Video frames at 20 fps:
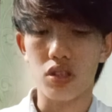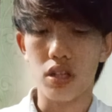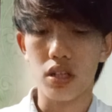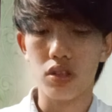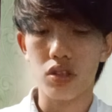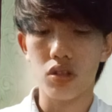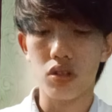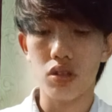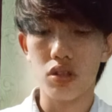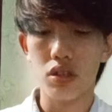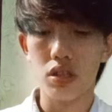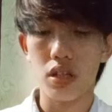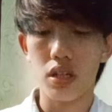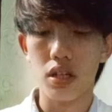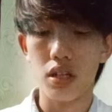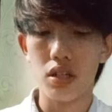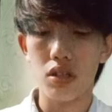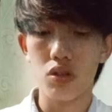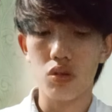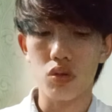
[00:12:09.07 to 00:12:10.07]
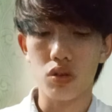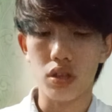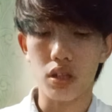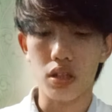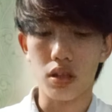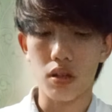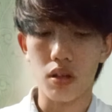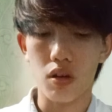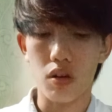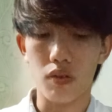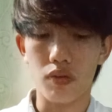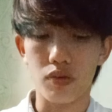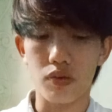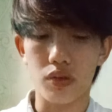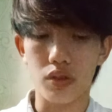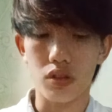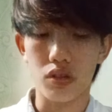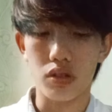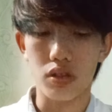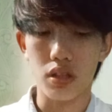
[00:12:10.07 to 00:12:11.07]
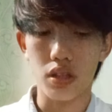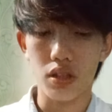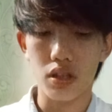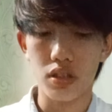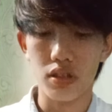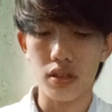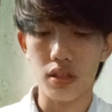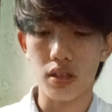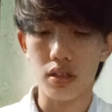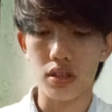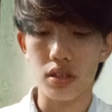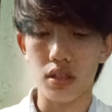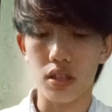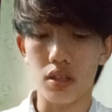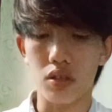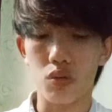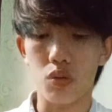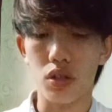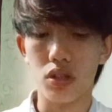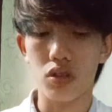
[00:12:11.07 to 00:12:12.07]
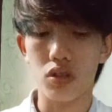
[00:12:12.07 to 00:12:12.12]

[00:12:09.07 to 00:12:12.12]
of photosynthesis is what you call thylakoid.